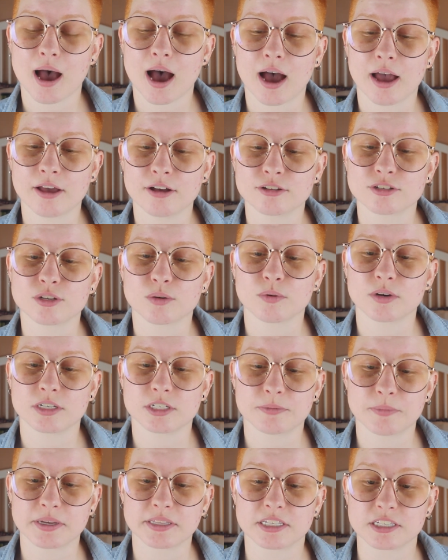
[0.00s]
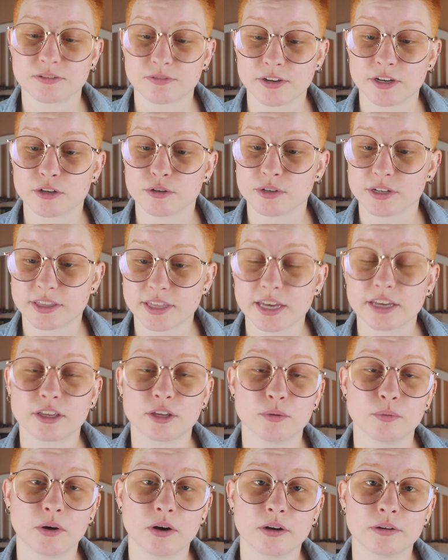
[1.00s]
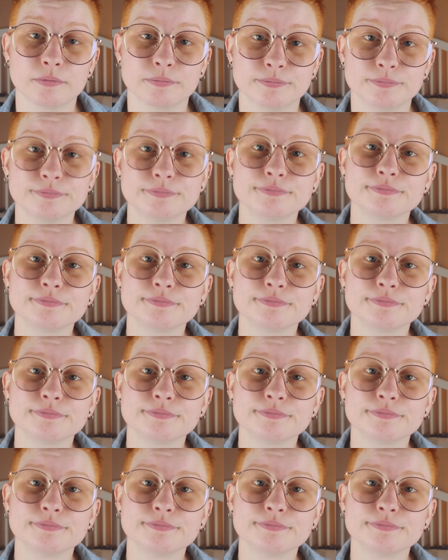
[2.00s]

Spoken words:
I also wanted to make this video to thank you all.